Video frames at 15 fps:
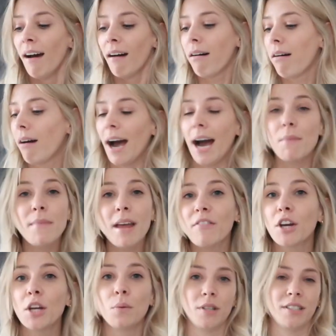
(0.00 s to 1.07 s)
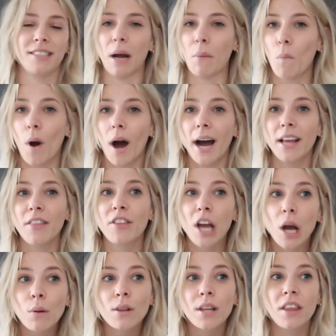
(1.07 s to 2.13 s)
I'm never going to understand why.
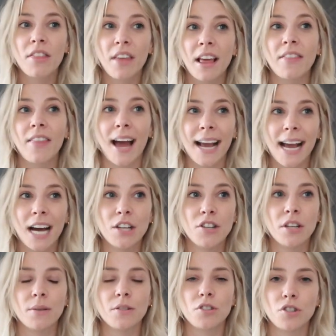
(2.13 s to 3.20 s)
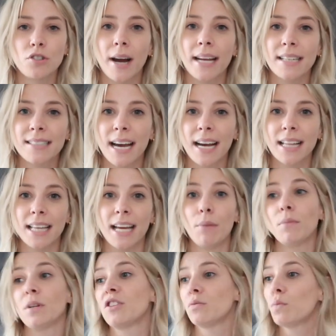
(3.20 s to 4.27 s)
The only thing that I can do is just try and tackle
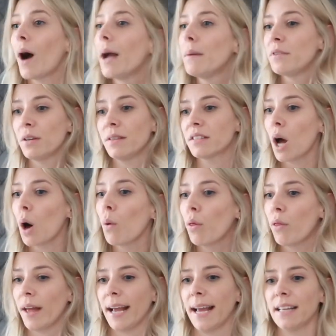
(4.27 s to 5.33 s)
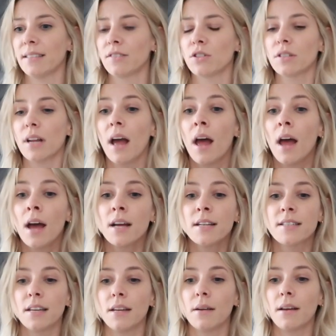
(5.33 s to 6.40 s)
it, which is why I'm doing this whole thing, is just
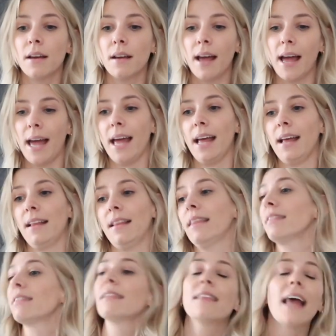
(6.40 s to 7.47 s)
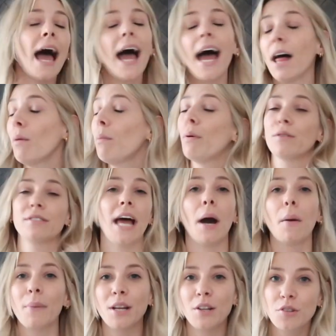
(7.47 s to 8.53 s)
to help us
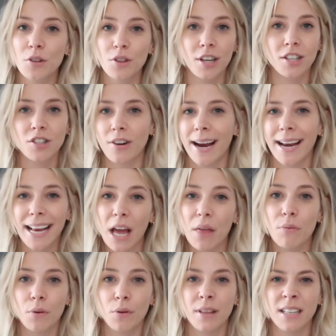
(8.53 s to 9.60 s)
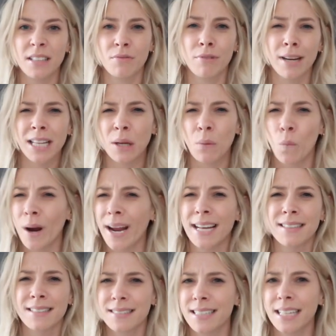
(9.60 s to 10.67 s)
help each other try and get through these really
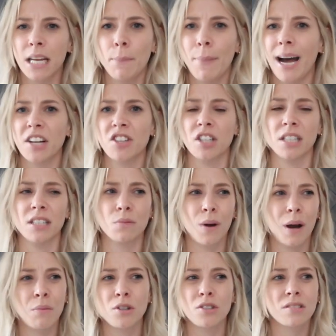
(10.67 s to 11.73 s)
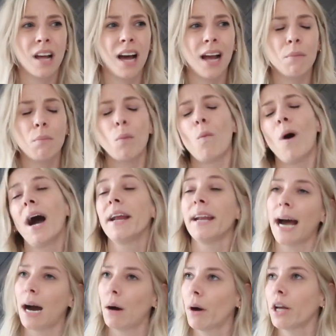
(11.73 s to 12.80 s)
weird sticky patches where we're just like, but why
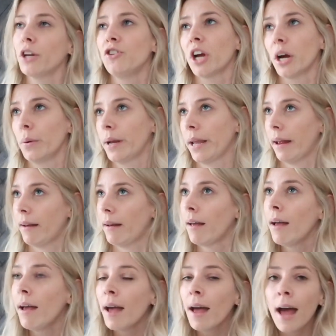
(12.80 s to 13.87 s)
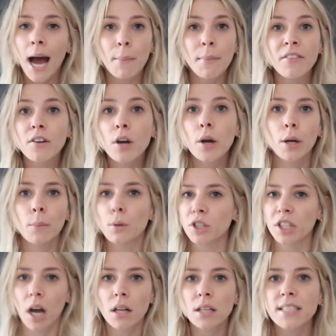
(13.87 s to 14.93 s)
now? Are you joking? I'm even going on
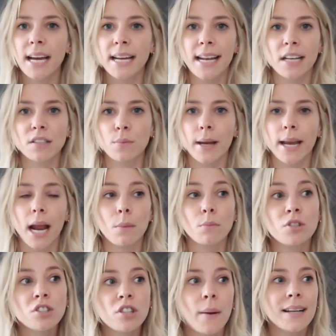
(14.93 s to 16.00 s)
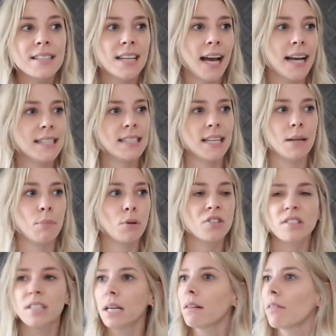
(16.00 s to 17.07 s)
bloody holiday next week and I'm so excited, but
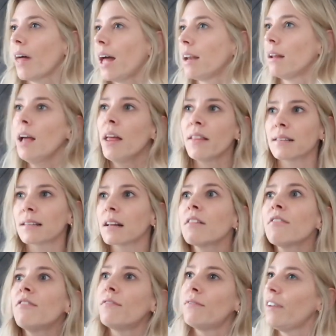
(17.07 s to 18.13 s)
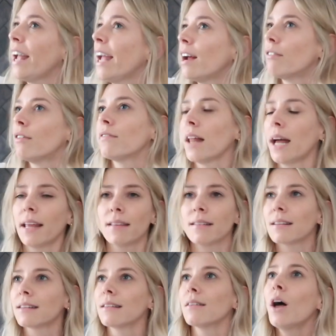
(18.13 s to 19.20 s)
still then this little fear of like
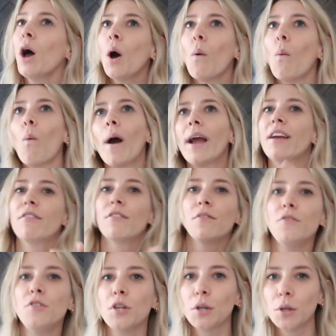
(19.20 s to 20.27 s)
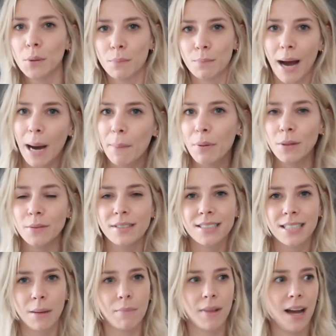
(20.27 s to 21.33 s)
this little wave of doom happens
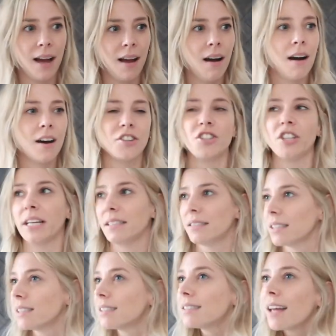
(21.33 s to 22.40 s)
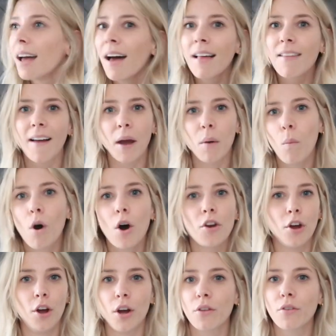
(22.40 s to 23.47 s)
and I'm like, oh Jesus, like what
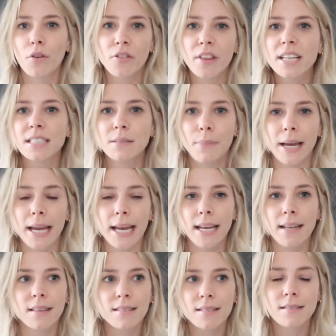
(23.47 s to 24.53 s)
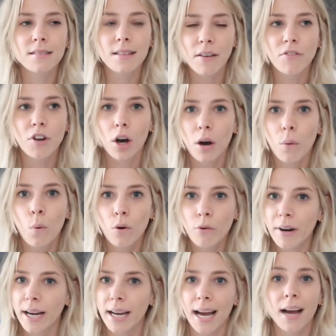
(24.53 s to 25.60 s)
on earth could this be? I've not a
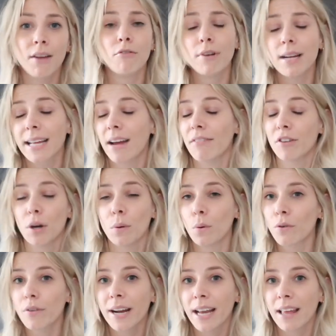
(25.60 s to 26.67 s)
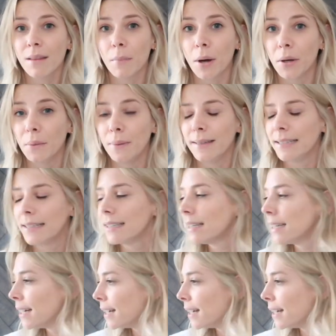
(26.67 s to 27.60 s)
worry. I really haven't a worry at the moment.